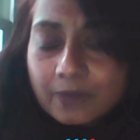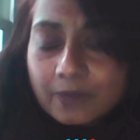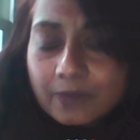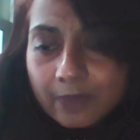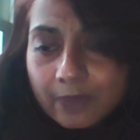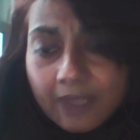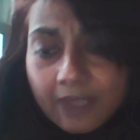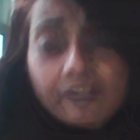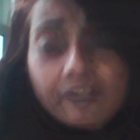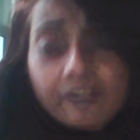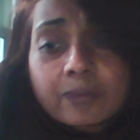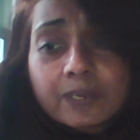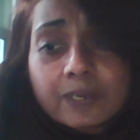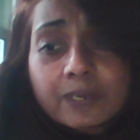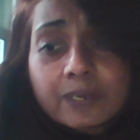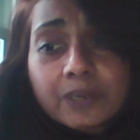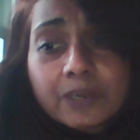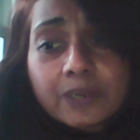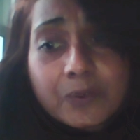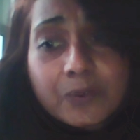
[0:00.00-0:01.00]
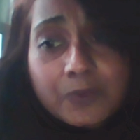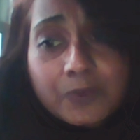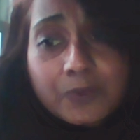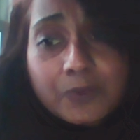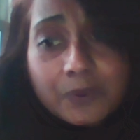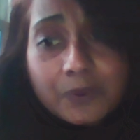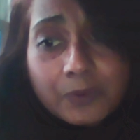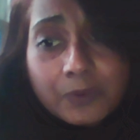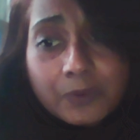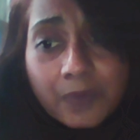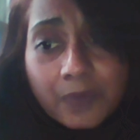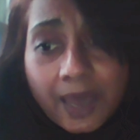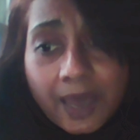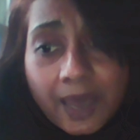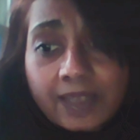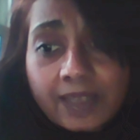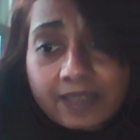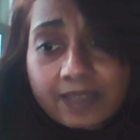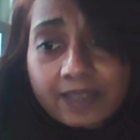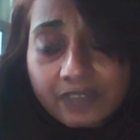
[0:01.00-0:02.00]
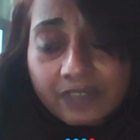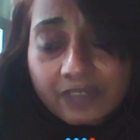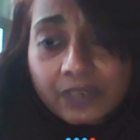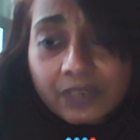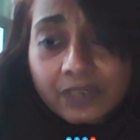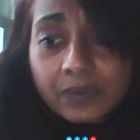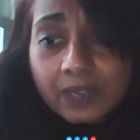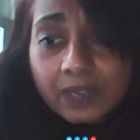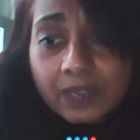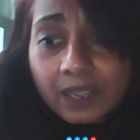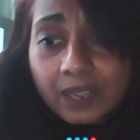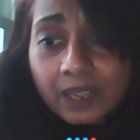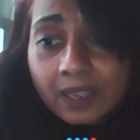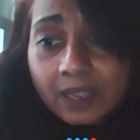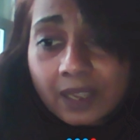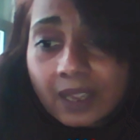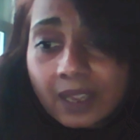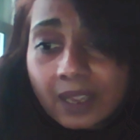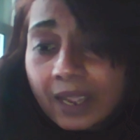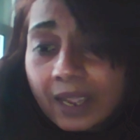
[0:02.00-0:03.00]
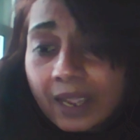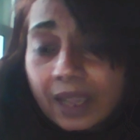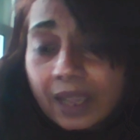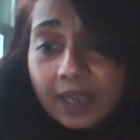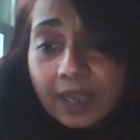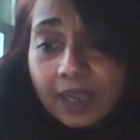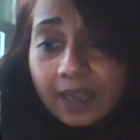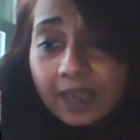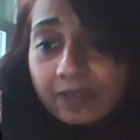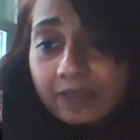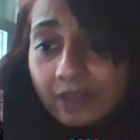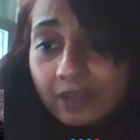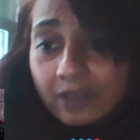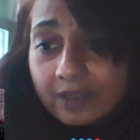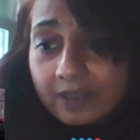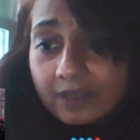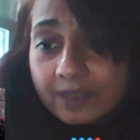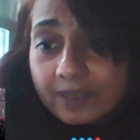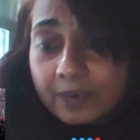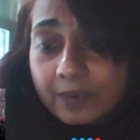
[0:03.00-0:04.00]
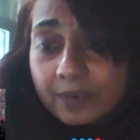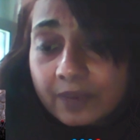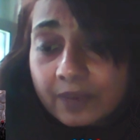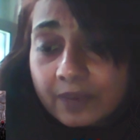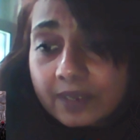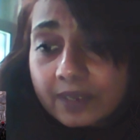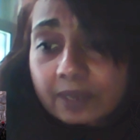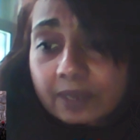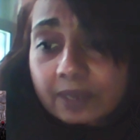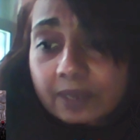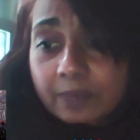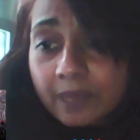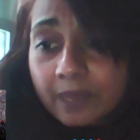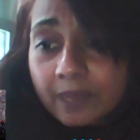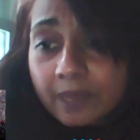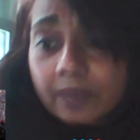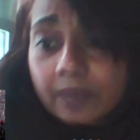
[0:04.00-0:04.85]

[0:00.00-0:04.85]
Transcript: right. everybody who, who has v k and I have not experienced it, but many